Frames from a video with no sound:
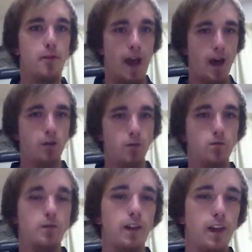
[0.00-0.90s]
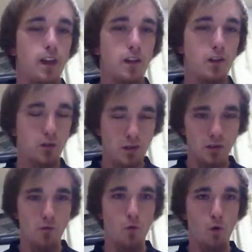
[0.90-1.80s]
battle in your
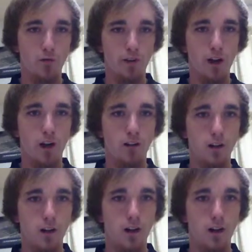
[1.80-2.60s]
Christian warfare,